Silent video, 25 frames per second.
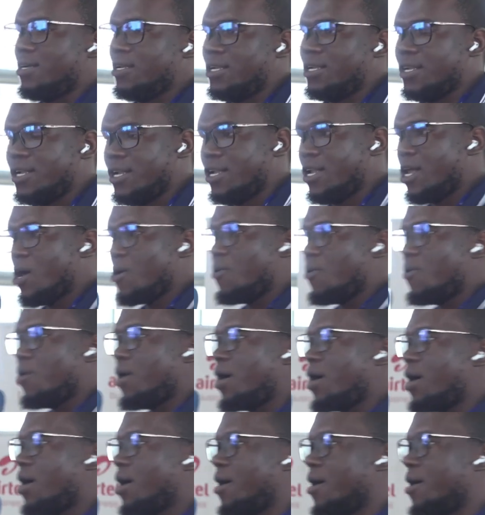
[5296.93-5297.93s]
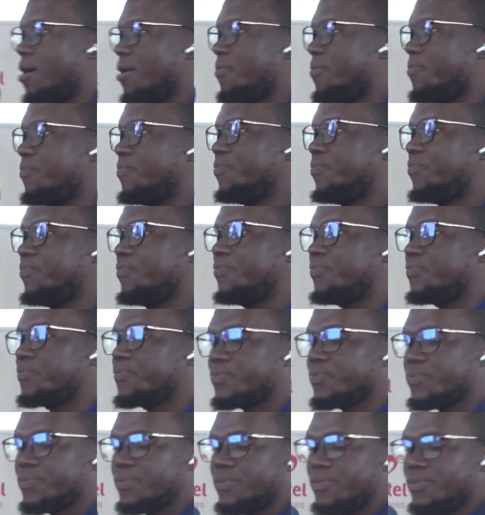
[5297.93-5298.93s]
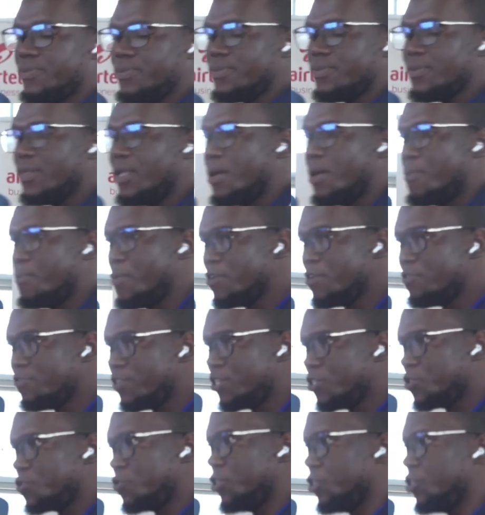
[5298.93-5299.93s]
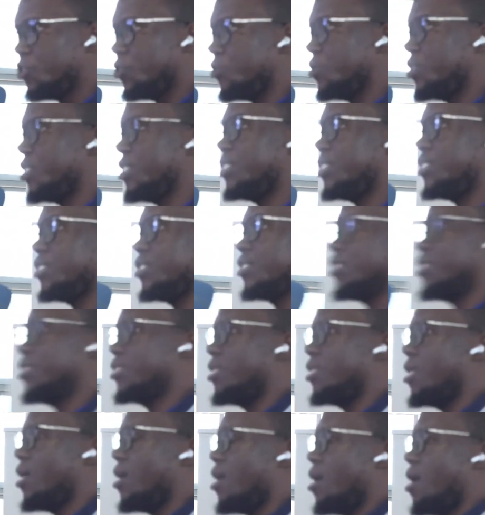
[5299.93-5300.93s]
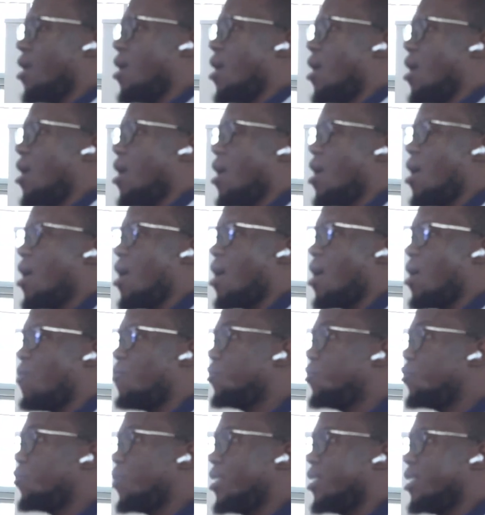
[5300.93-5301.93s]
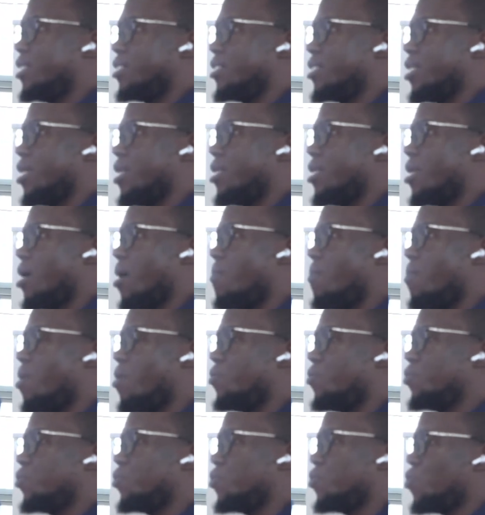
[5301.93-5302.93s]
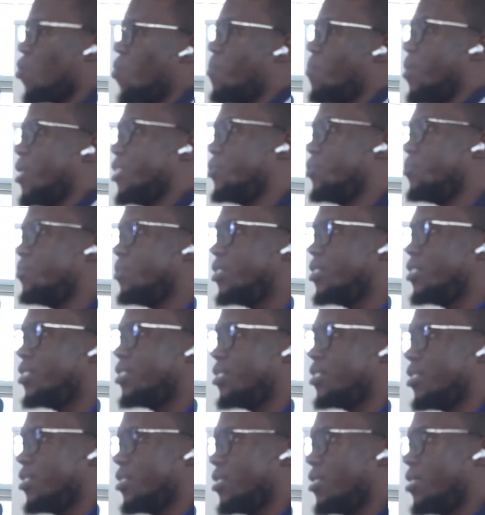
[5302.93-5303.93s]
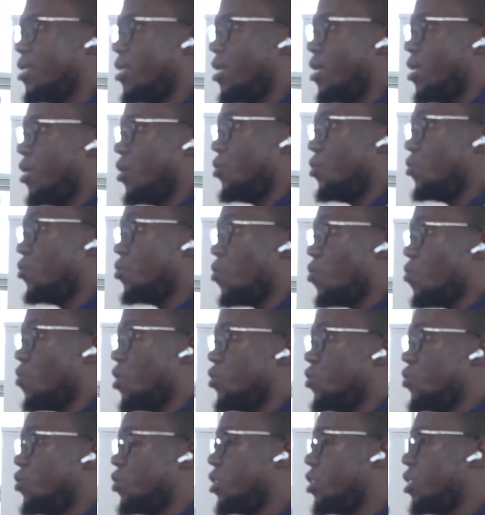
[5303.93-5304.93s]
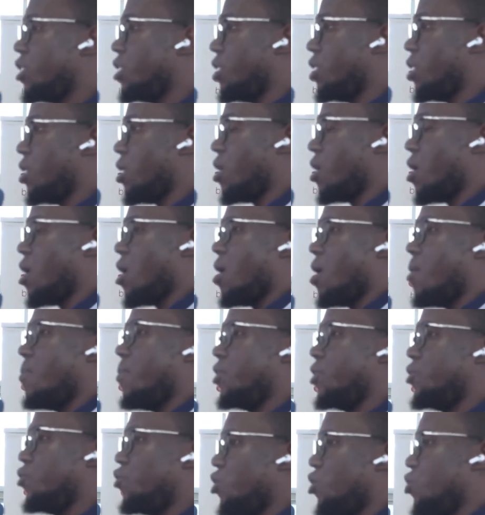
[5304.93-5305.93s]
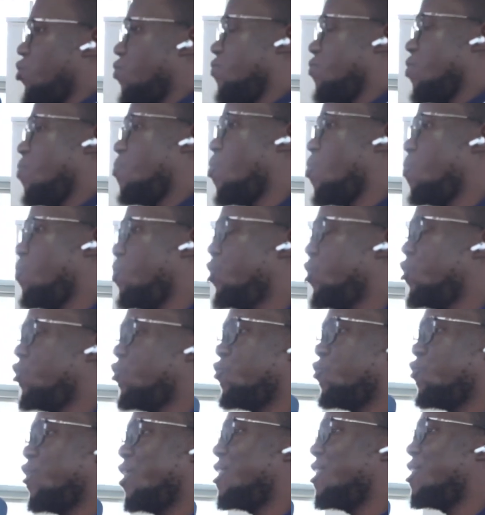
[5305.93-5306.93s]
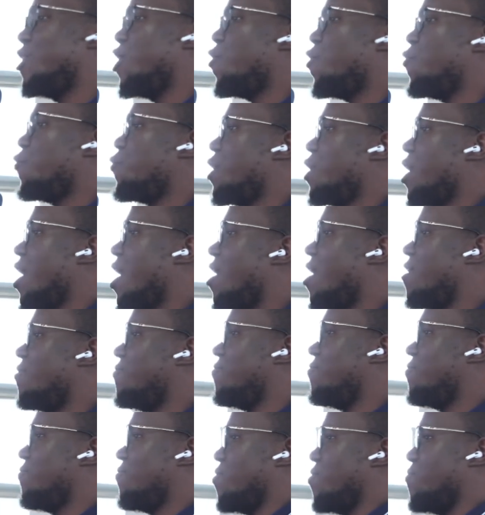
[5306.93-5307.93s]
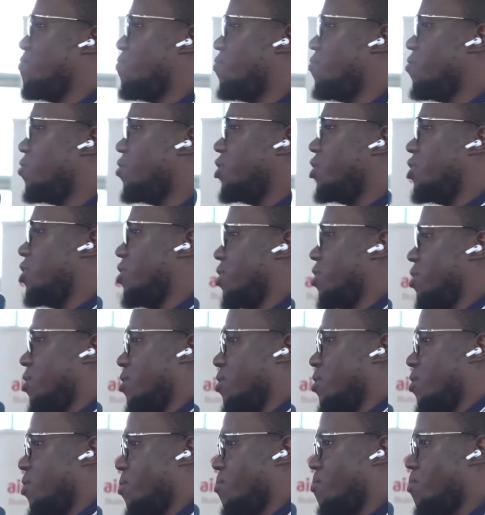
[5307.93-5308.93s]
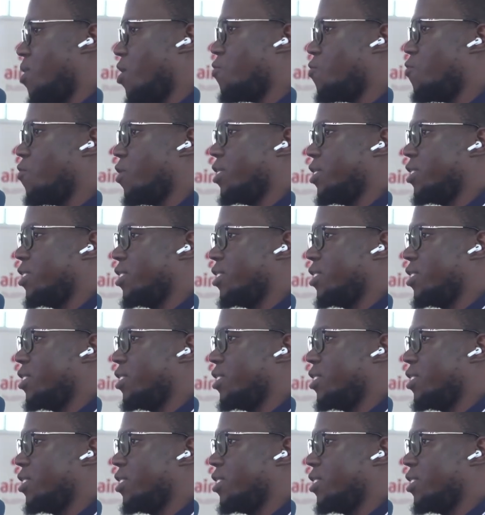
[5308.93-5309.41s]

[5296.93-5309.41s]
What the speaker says: Now, my first question is, I want to understand about compatibility. You know, when you see a majority of the population right now, we have from 4G backward.